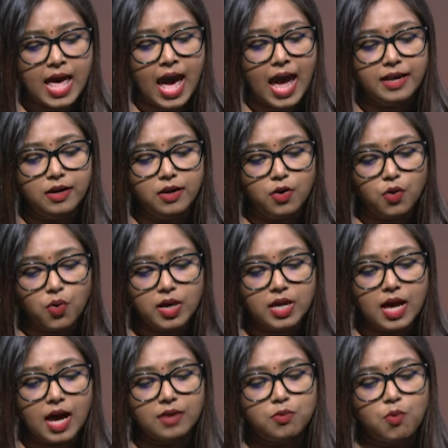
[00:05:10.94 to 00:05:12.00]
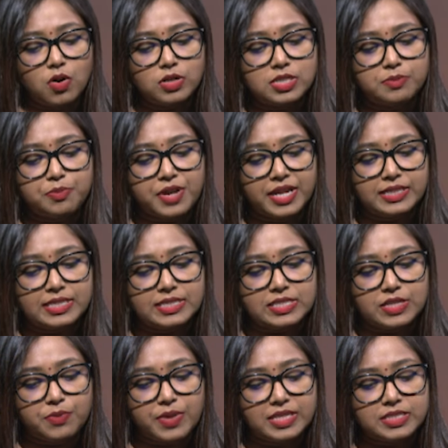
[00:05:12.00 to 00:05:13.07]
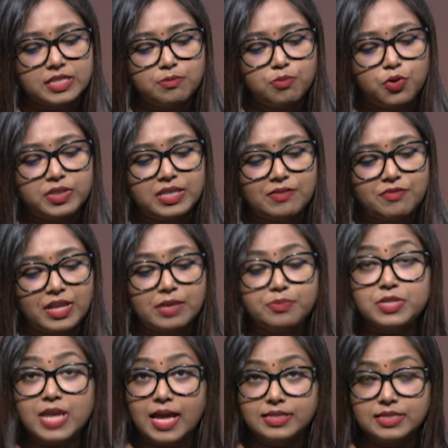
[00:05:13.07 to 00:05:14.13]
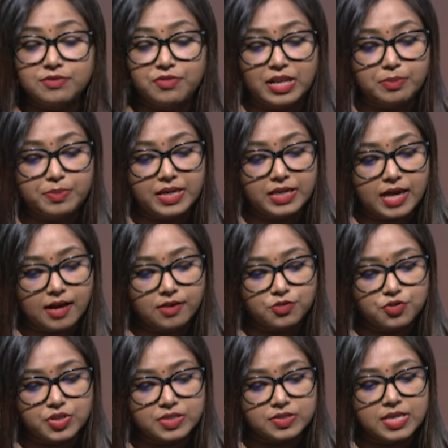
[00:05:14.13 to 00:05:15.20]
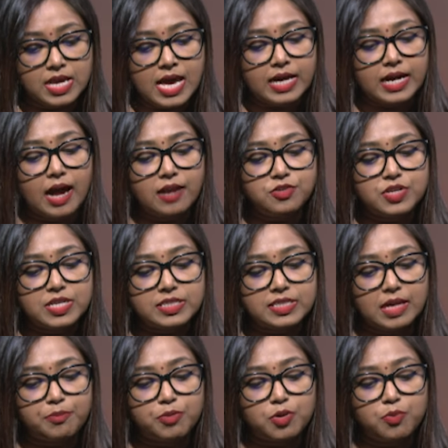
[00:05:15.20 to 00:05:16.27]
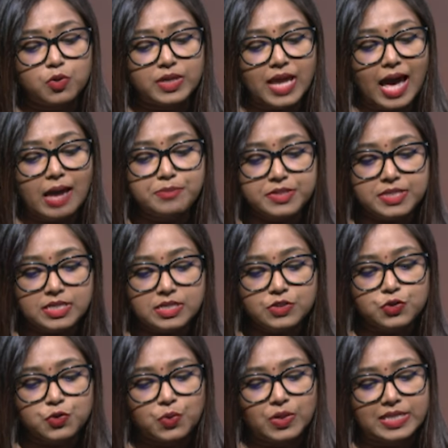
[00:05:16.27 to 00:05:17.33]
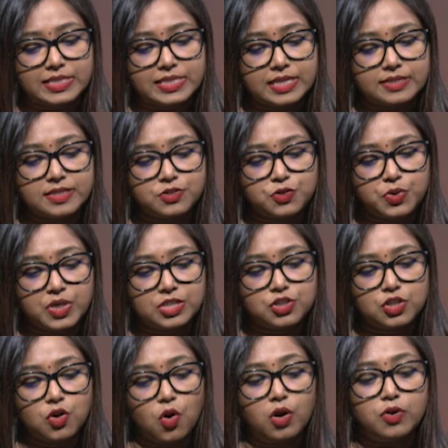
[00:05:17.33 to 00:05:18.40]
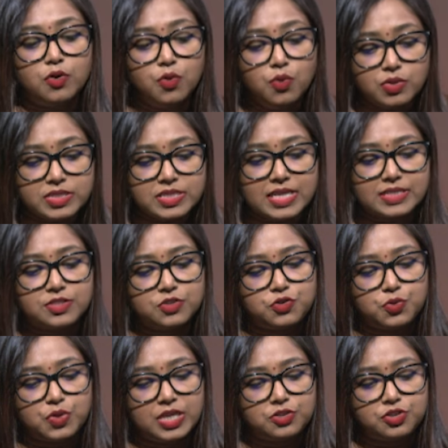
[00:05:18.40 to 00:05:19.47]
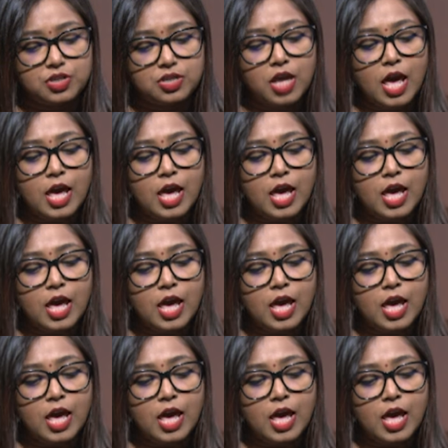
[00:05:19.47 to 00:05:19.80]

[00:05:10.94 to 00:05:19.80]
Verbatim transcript: and lower unwanted pregnancy rates in both developed and developing countries. Countries that promote abstinence-only sex education or no sex education